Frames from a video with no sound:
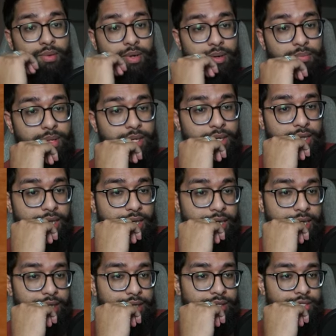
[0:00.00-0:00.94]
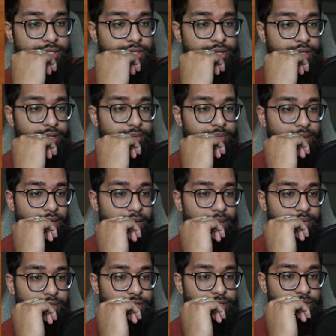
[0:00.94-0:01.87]
want to play that just to leave my
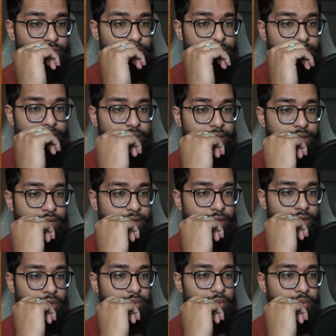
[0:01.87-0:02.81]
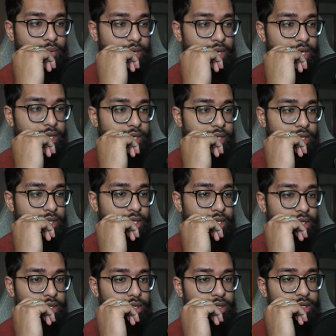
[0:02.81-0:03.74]
options open. I go
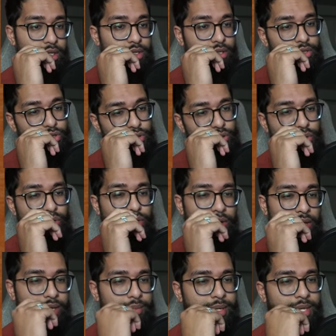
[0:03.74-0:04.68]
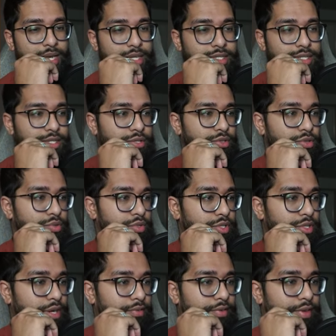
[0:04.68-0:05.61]
one, two. I'm going to be casting two
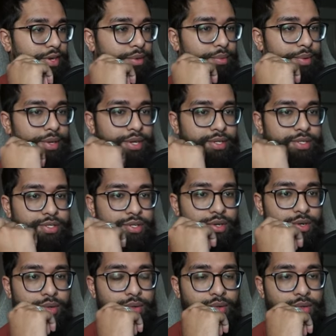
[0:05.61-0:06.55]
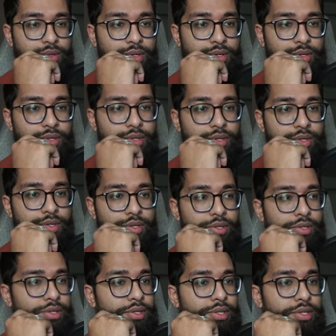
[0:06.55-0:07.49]
stuff anyway. So
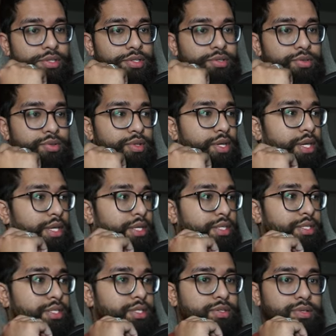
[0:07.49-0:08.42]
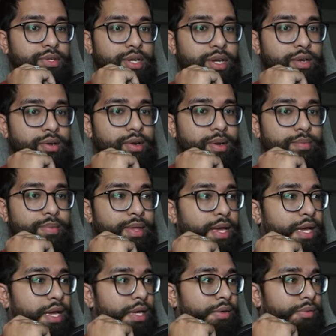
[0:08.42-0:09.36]
let's do this. Can't grab
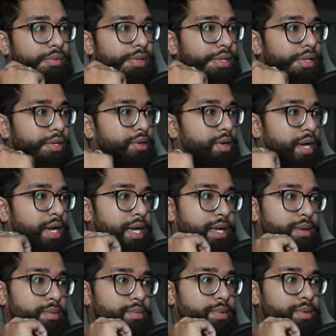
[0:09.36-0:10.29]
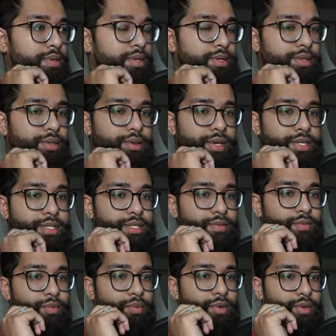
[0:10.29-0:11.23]
that. We can grab... No, that's
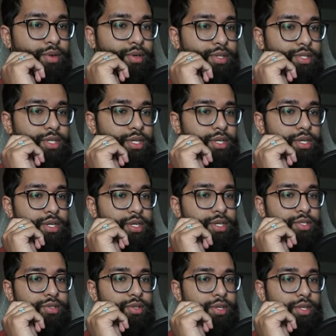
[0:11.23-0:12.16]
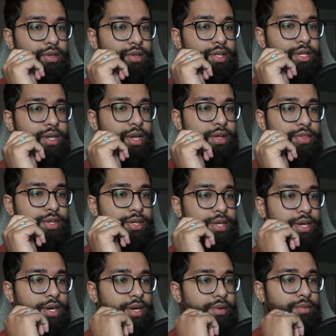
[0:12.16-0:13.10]
seven warlords. So literally nothing
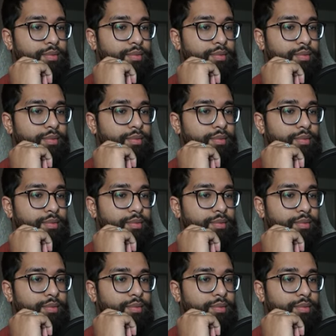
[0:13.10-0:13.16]
here.